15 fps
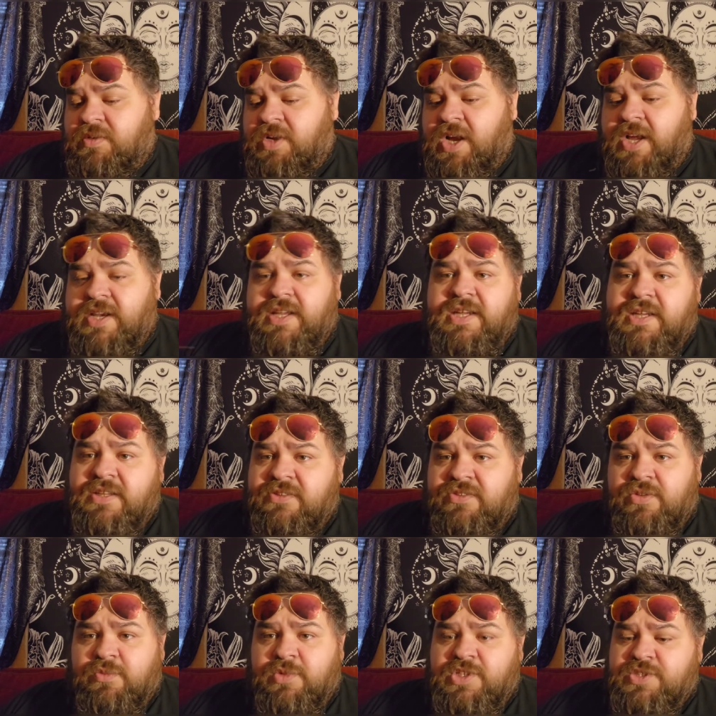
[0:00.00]
I didn't get
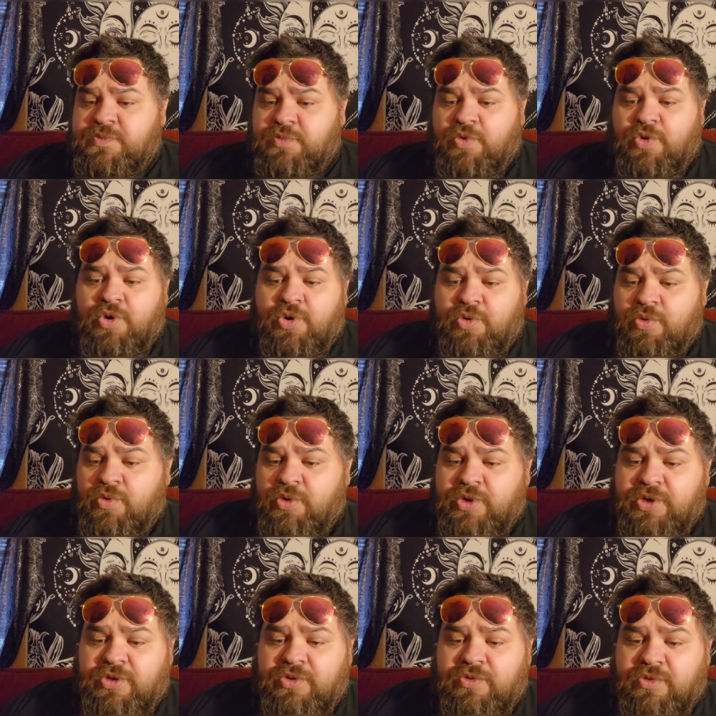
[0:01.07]
too much more
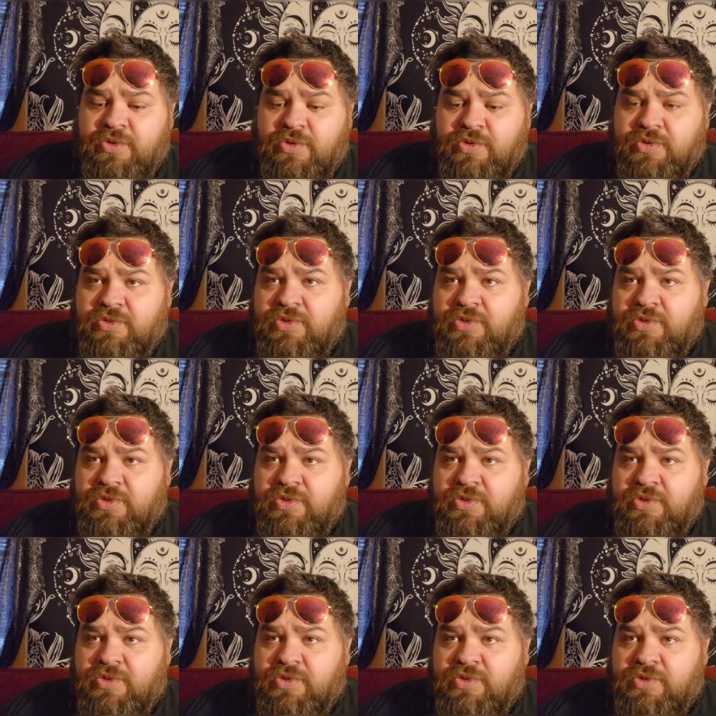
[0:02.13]
on, uh,